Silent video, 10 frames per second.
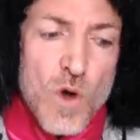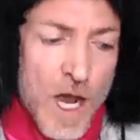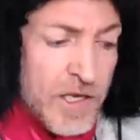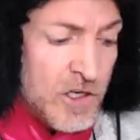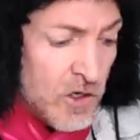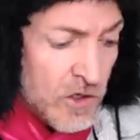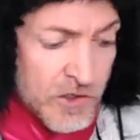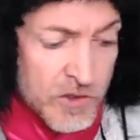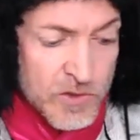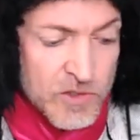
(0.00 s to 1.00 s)
I
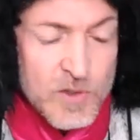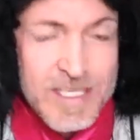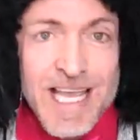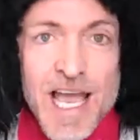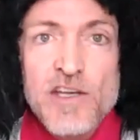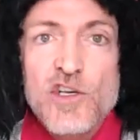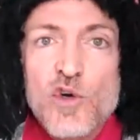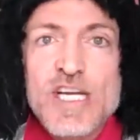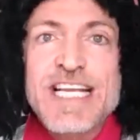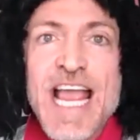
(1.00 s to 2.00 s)
encourage you to get
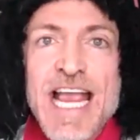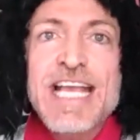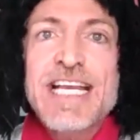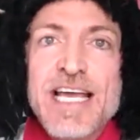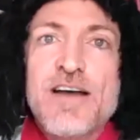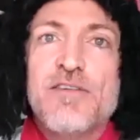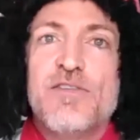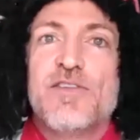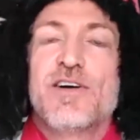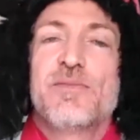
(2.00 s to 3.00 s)

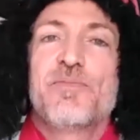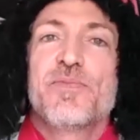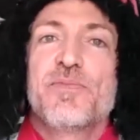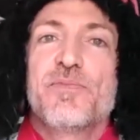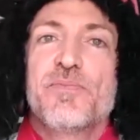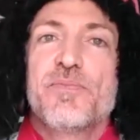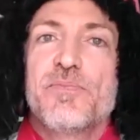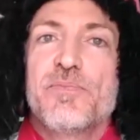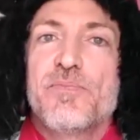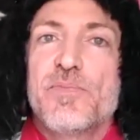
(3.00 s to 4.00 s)
creative.
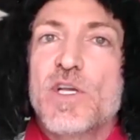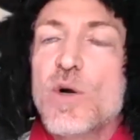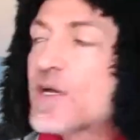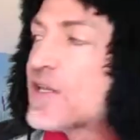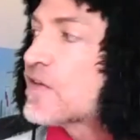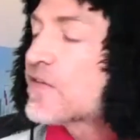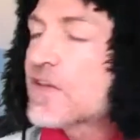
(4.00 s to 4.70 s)
You know, this is